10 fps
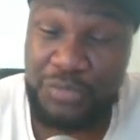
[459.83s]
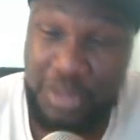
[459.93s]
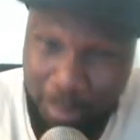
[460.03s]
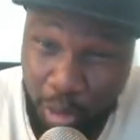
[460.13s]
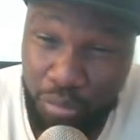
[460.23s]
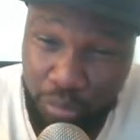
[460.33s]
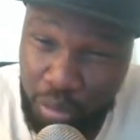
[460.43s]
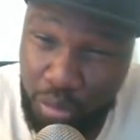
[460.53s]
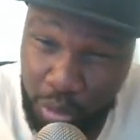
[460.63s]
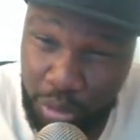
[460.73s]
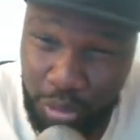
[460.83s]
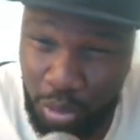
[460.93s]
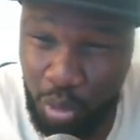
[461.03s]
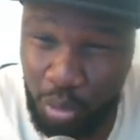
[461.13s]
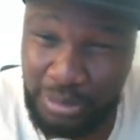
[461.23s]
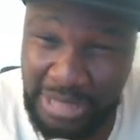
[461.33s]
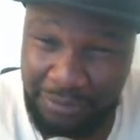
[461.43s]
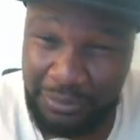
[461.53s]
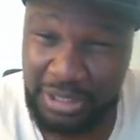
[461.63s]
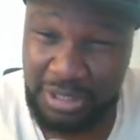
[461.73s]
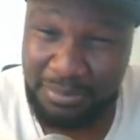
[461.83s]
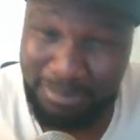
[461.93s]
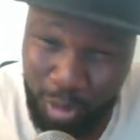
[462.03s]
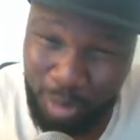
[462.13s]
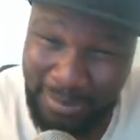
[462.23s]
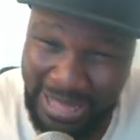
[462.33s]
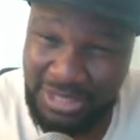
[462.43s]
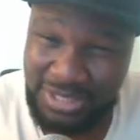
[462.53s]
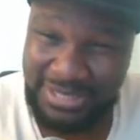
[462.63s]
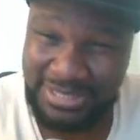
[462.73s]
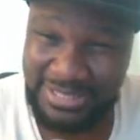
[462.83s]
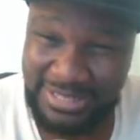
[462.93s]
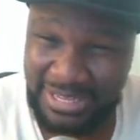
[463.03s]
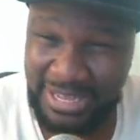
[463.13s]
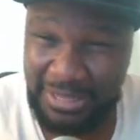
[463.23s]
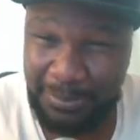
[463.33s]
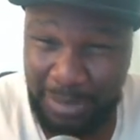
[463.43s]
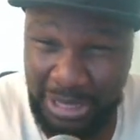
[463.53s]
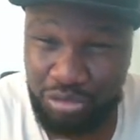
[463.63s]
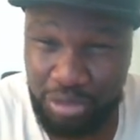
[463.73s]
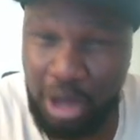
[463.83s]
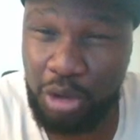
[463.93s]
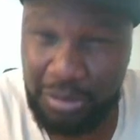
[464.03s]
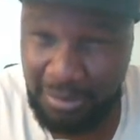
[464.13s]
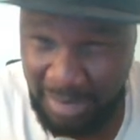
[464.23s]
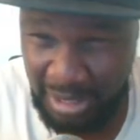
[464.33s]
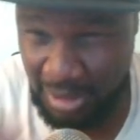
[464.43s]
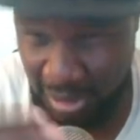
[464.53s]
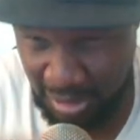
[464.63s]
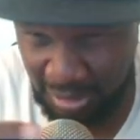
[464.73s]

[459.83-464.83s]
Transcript: The more rural you go in Africa, the more masculine and patriarchal the men are.